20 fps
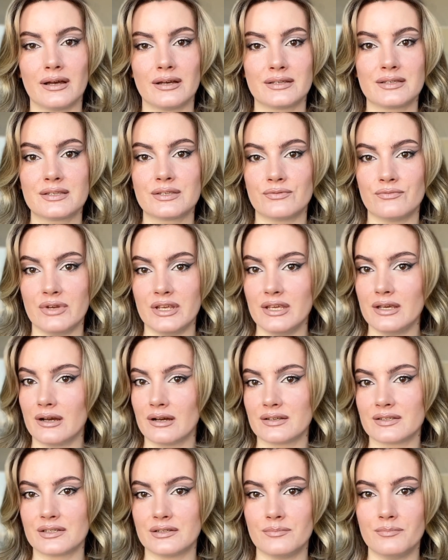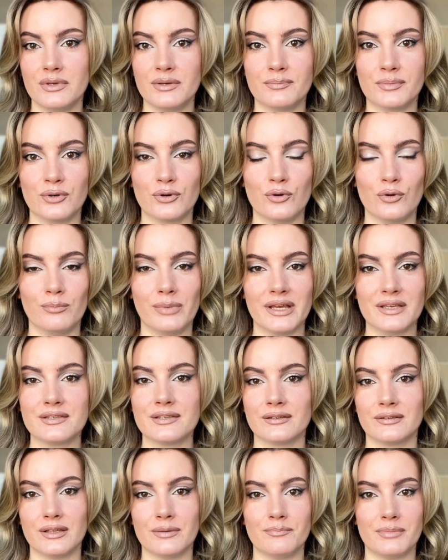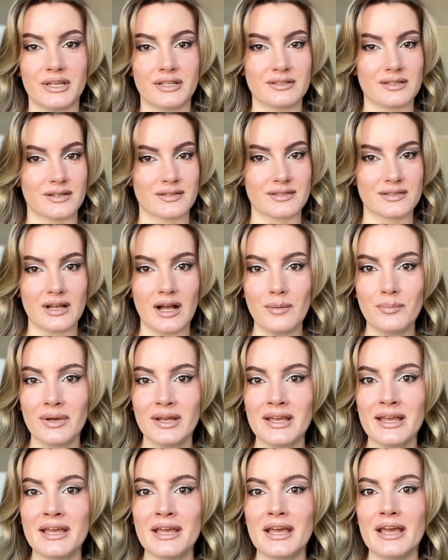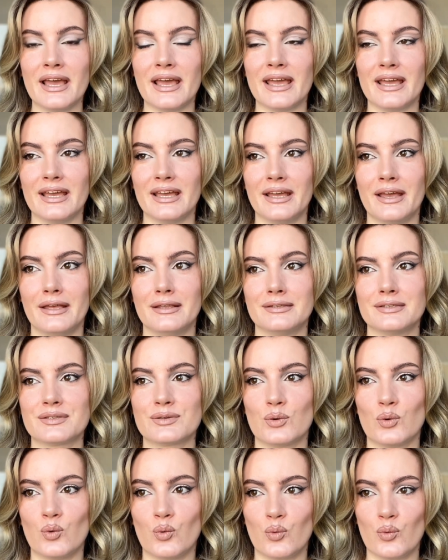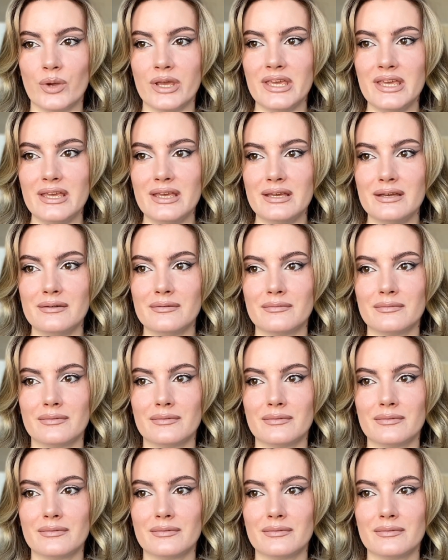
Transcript: 3 other people who basically picked us up, and we